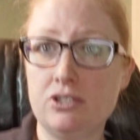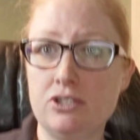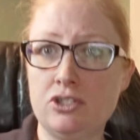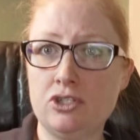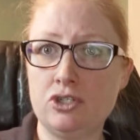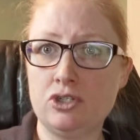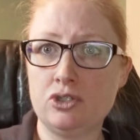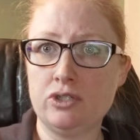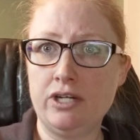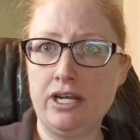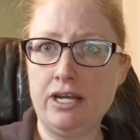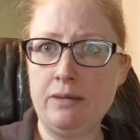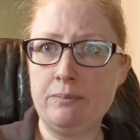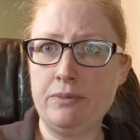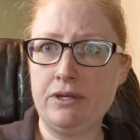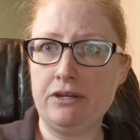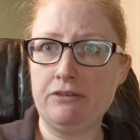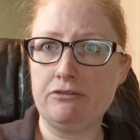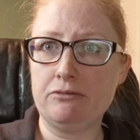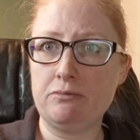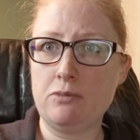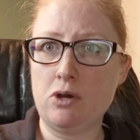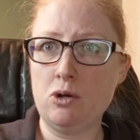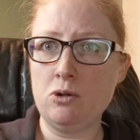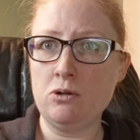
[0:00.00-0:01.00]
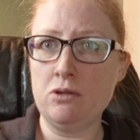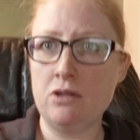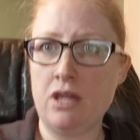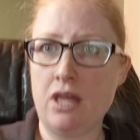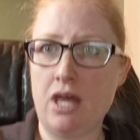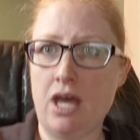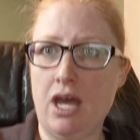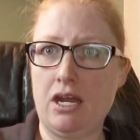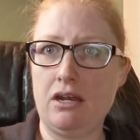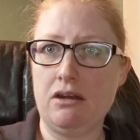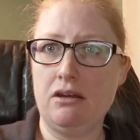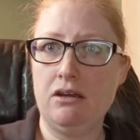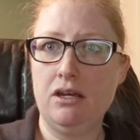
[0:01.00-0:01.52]
crampy from holding
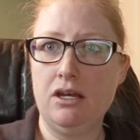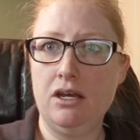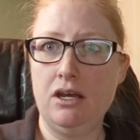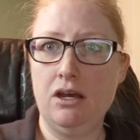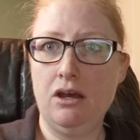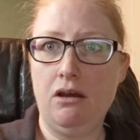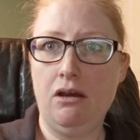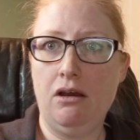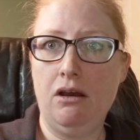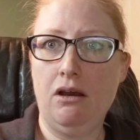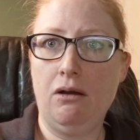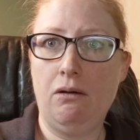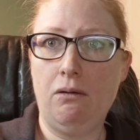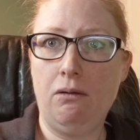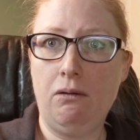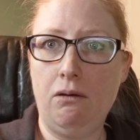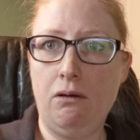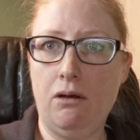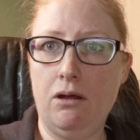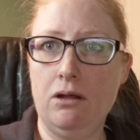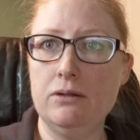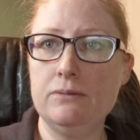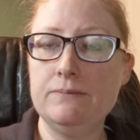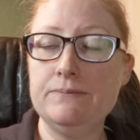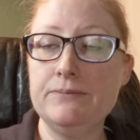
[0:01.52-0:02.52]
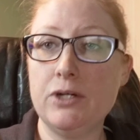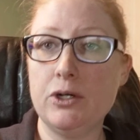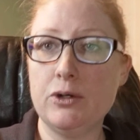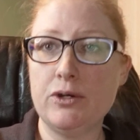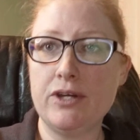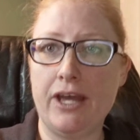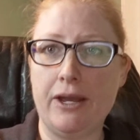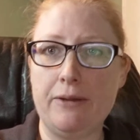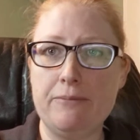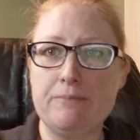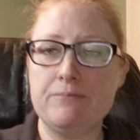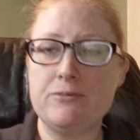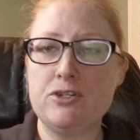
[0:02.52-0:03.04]
that. Oh,
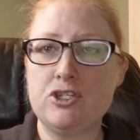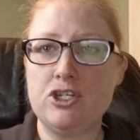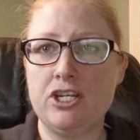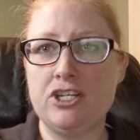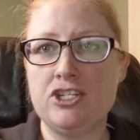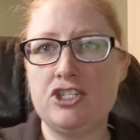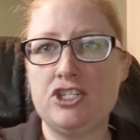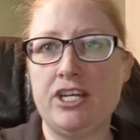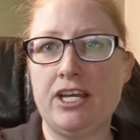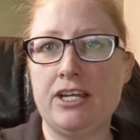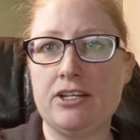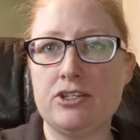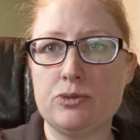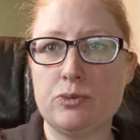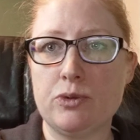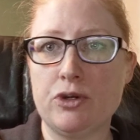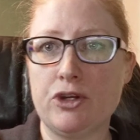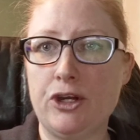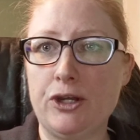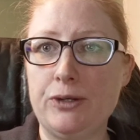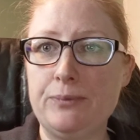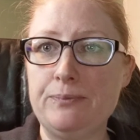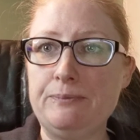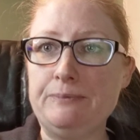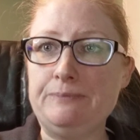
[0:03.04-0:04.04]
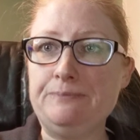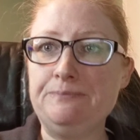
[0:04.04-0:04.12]
okay, changed hands, we're good.